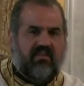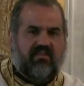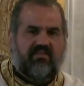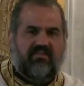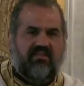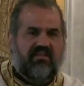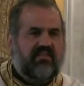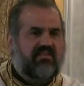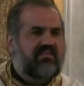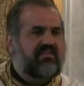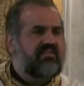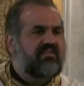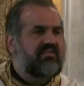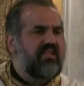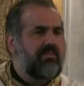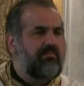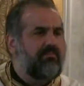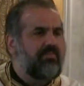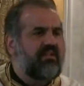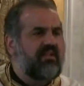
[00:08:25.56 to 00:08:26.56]
is
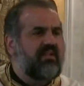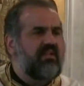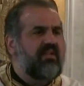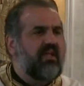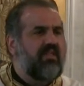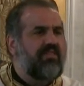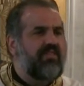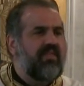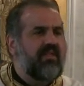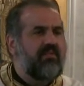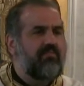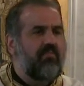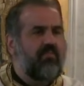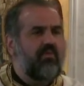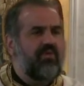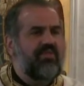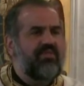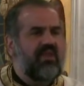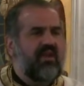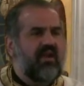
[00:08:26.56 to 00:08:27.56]
simply nothing
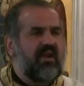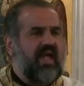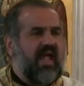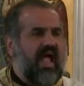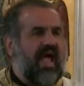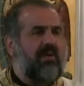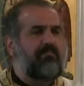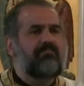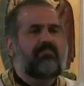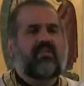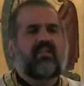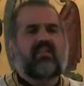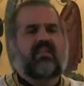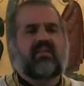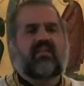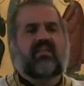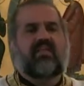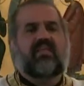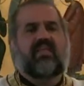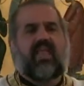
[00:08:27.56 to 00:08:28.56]
more than an
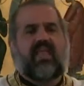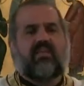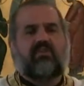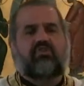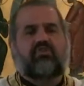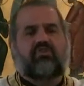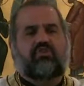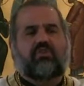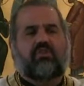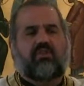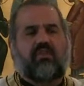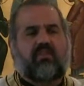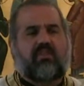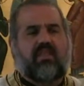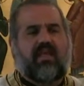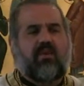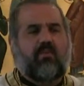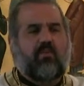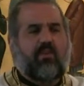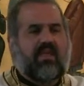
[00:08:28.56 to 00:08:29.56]
obligation
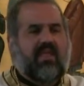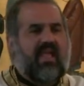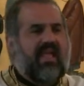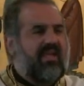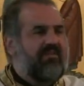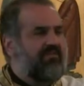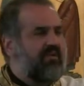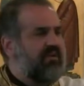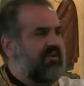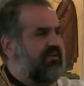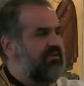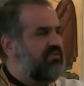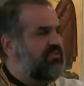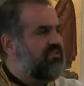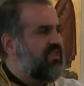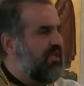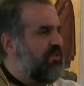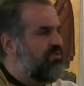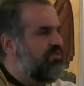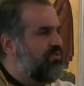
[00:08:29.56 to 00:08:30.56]
that we have on our
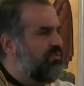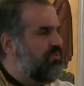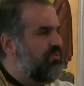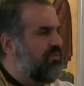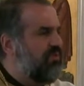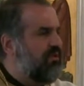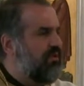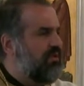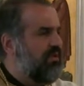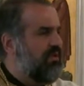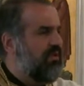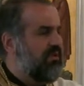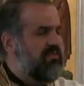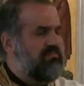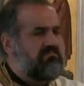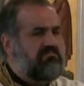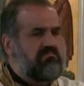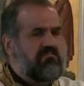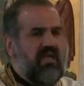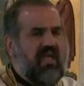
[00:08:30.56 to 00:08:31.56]
schedule
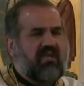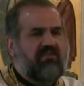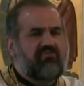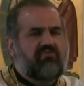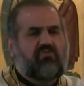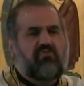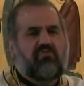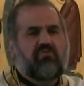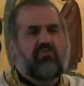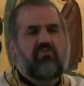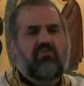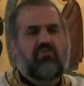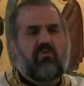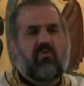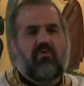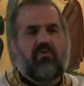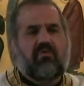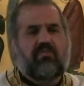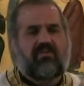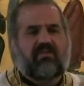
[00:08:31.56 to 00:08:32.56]
as good
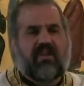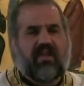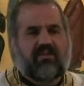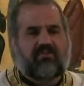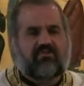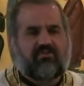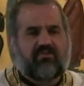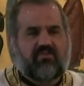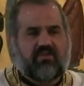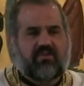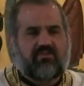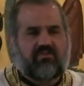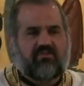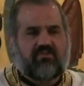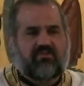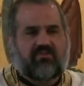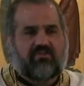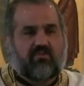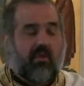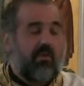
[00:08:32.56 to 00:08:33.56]
Orthodox
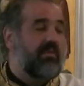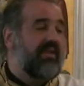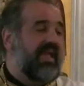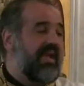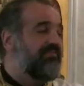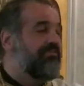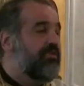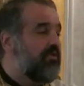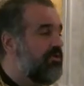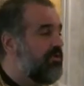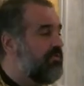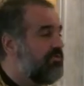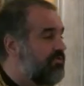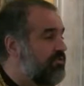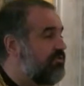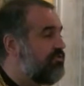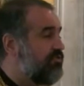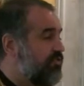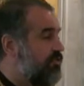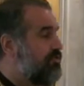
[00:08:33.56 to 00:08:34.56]
Christians. Well, we have to go to
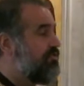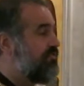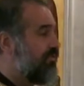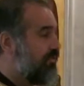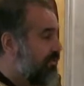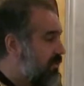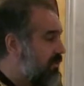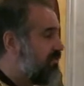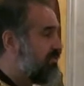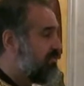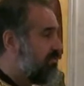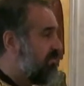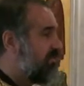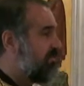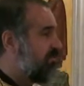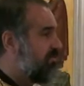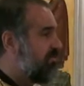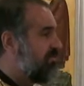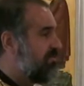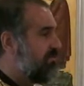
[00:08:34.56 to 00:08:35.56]
church for
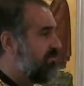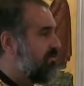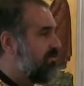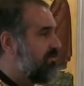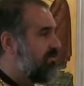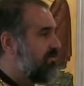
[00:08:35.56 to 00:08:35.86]
Christmas.